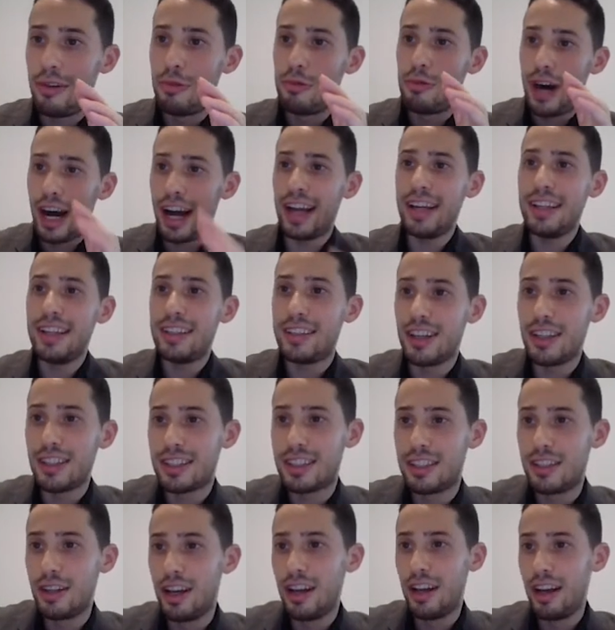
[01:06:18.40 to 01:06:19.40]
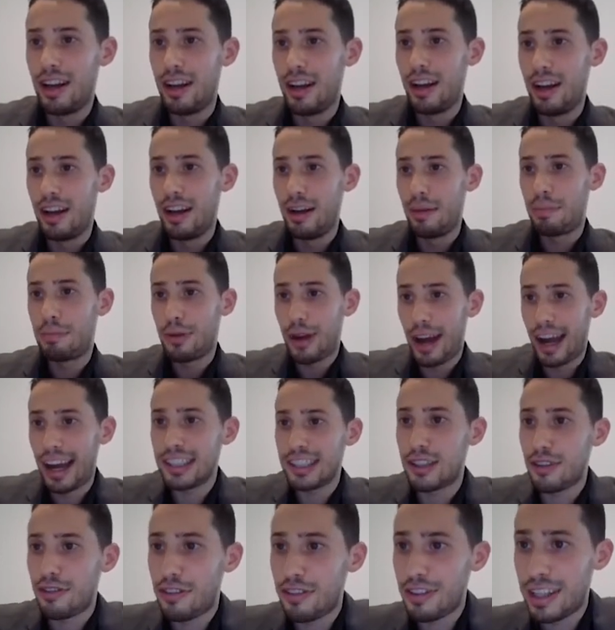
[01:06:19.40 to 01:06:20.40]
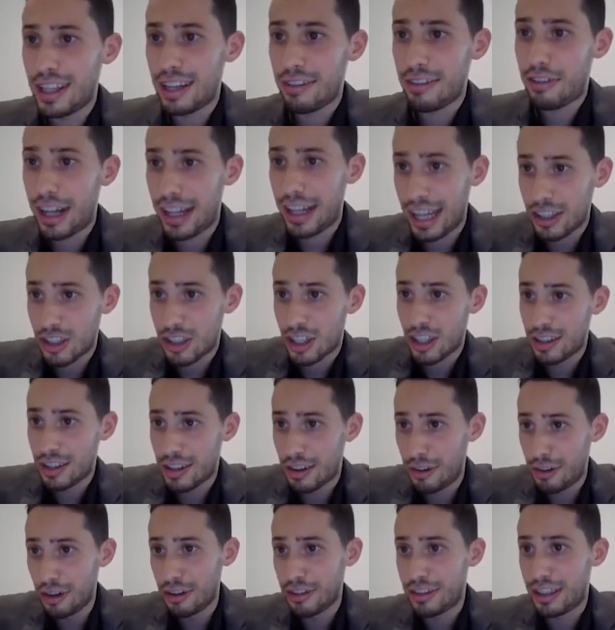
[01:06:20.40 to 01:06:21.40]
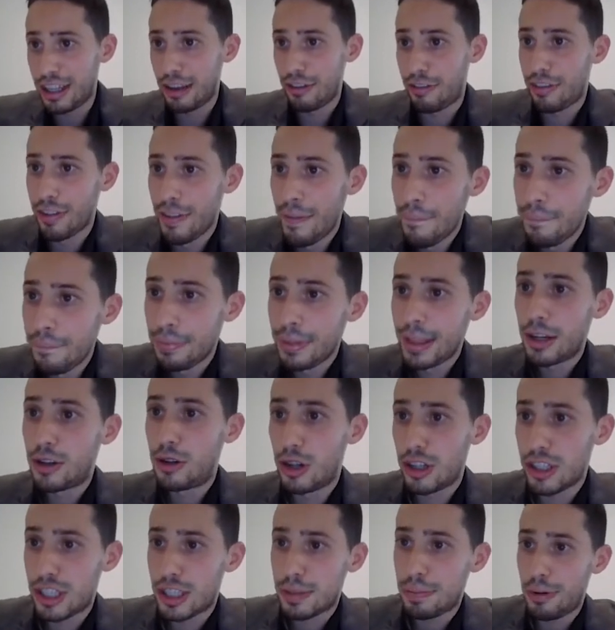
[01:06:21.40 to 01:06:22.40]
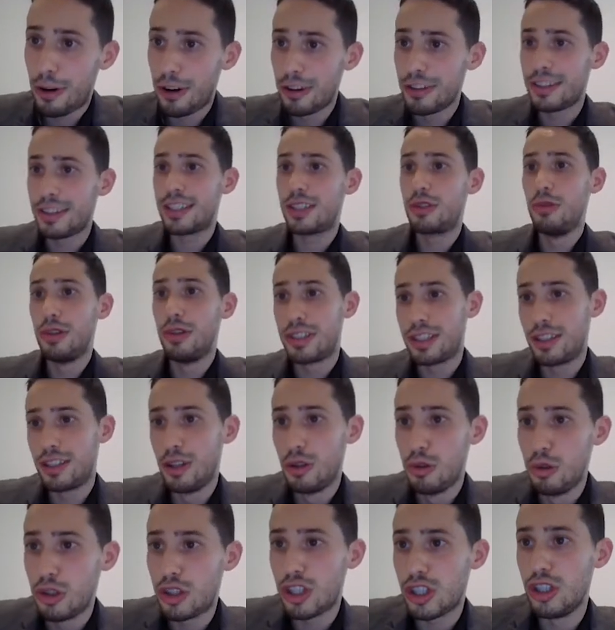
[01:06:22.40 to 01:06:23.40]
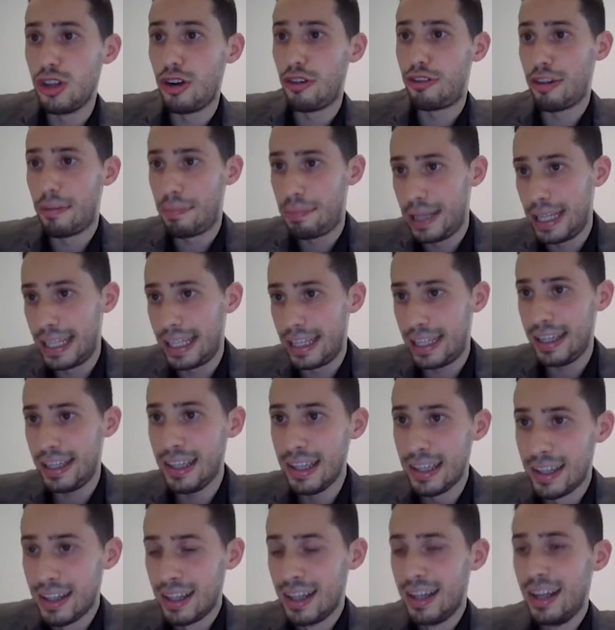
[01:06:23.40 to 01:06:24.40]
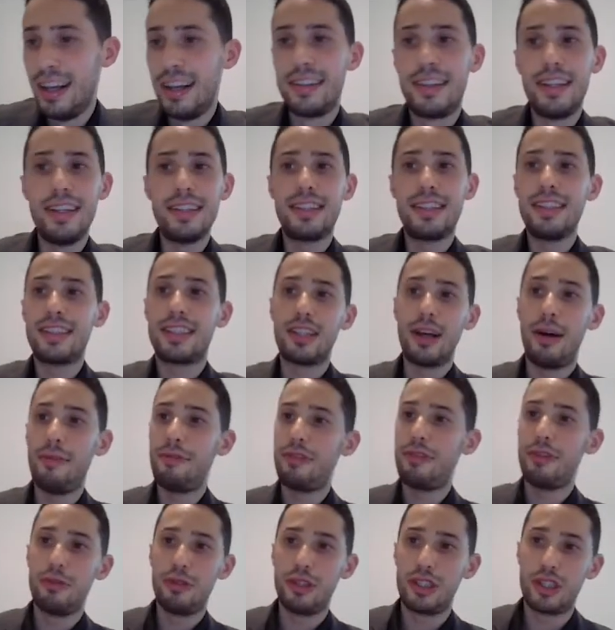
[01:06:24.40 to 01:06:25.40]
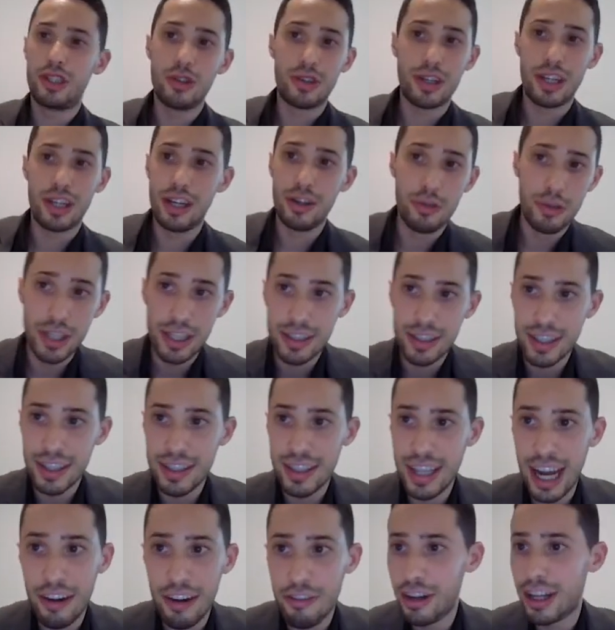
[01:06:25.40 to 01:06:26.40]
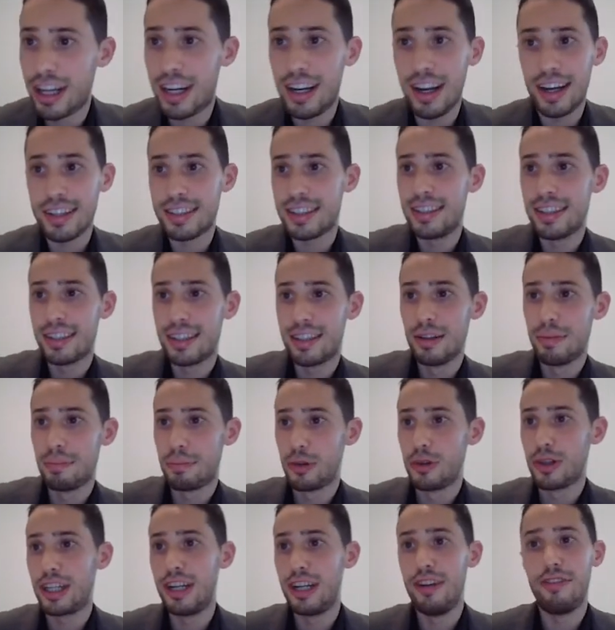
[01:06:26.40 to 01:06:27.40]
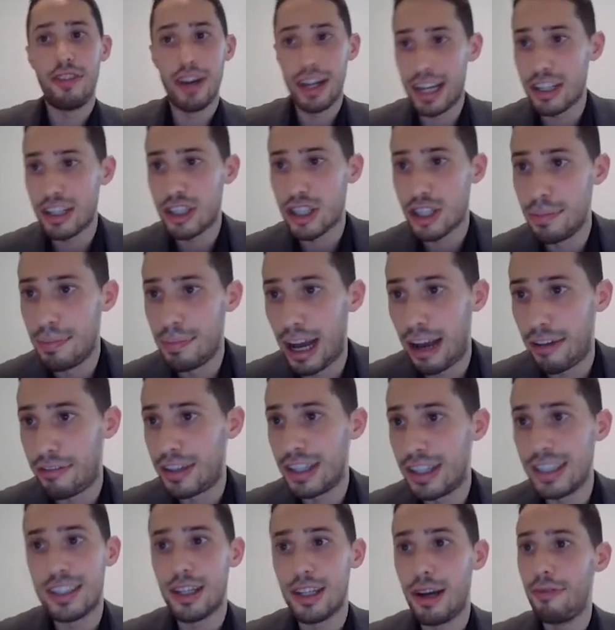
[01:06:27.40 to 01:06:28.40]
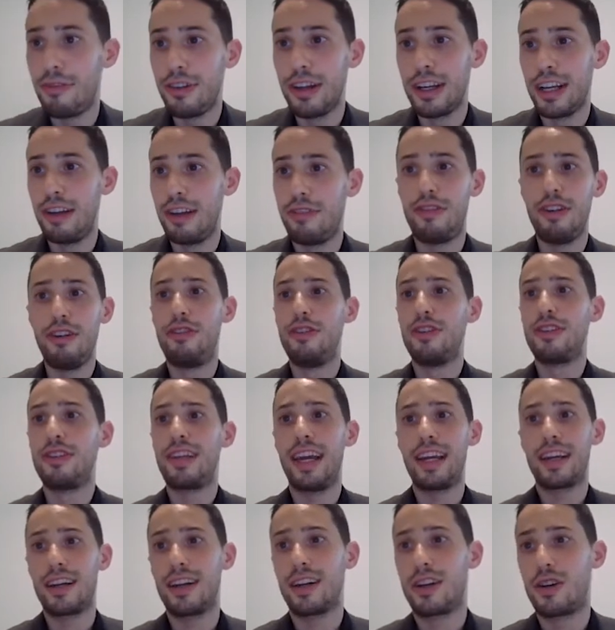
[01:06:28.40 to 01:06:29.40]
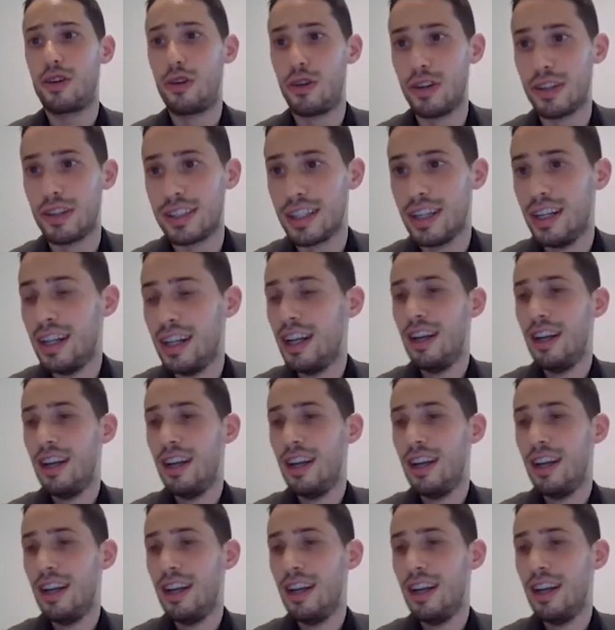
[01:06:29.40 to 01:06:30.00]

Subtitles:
why does the price of a financial derivative corresponds to a solution of a PDE? This is something which you can read in every classical book in financial math. This is something, if you take a course,